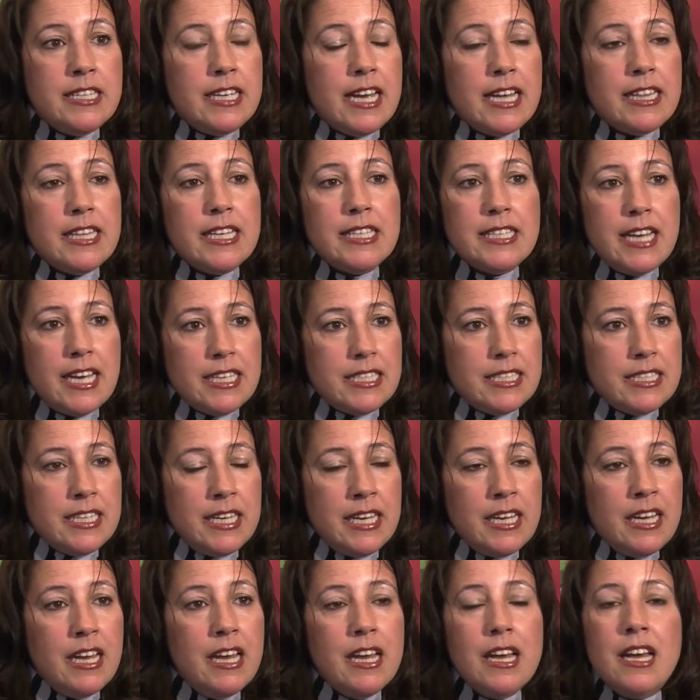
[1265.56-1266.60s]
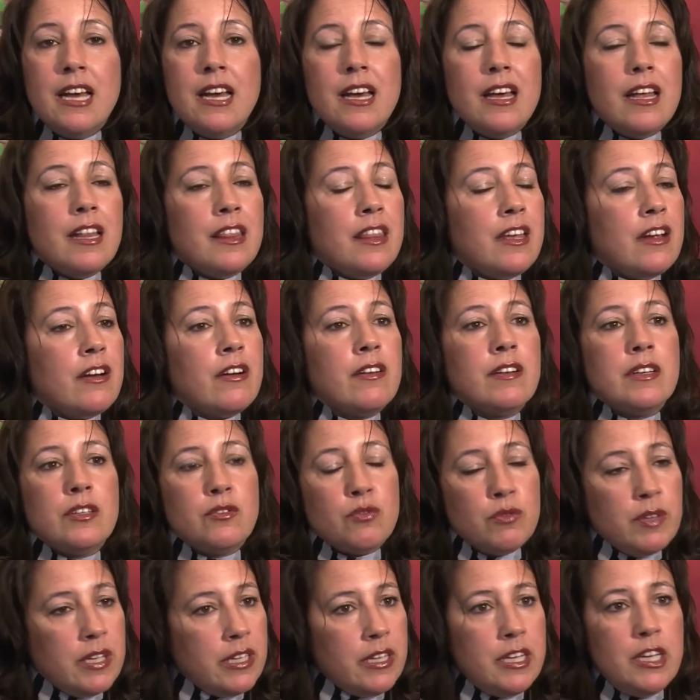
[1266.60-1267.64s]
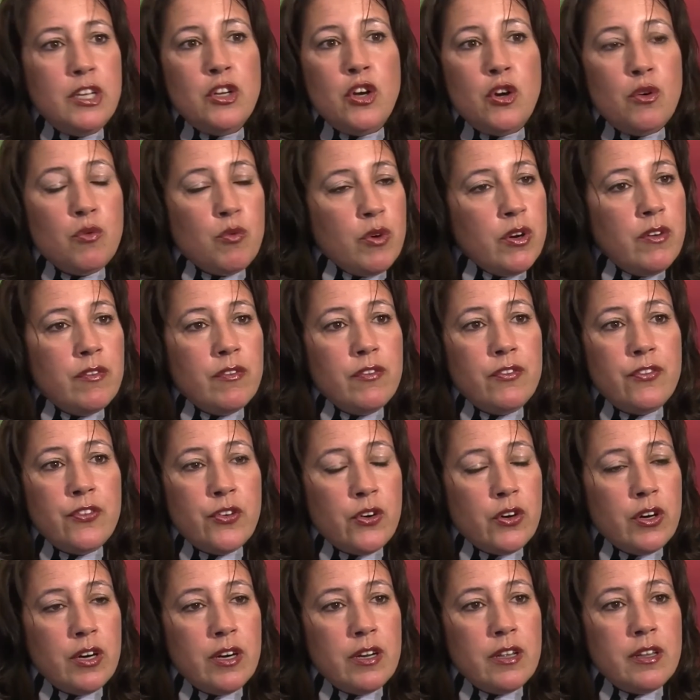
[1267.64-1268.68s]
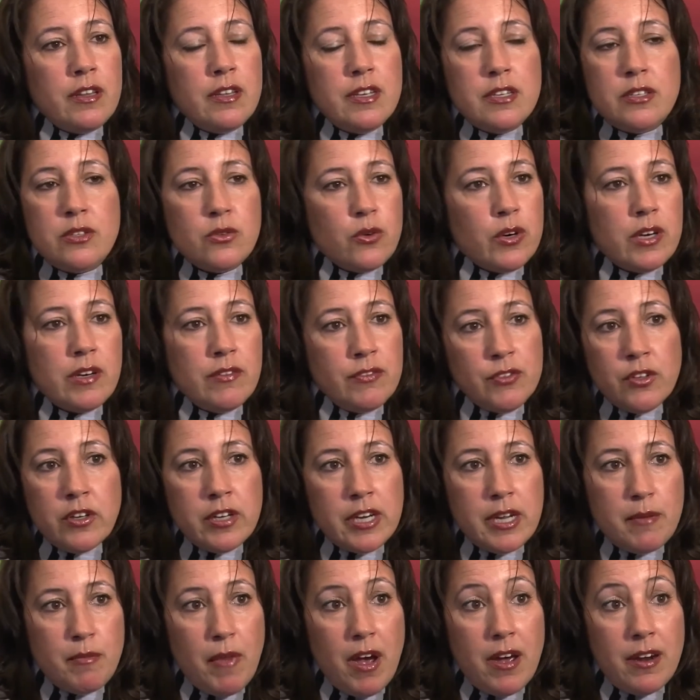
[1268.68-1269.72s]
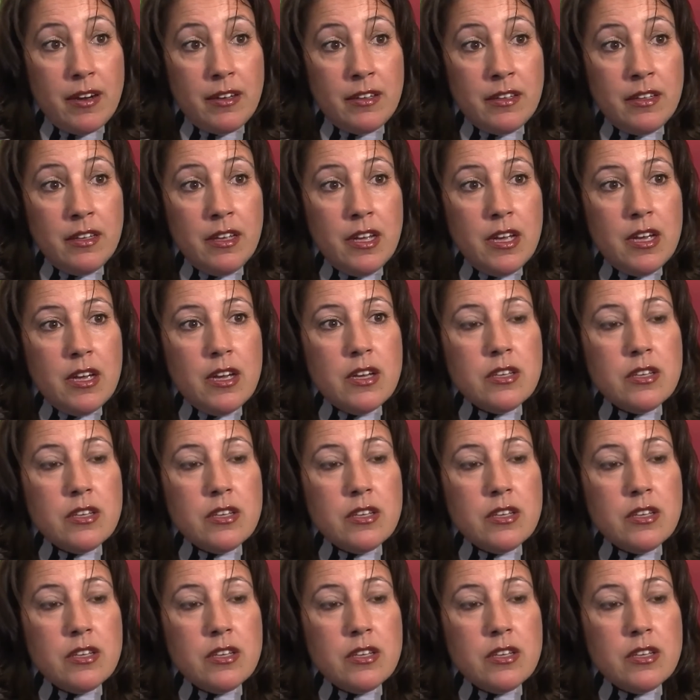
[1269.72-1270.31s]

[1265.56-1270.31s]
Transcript: and the testing, there is really no room for this sort of learning model.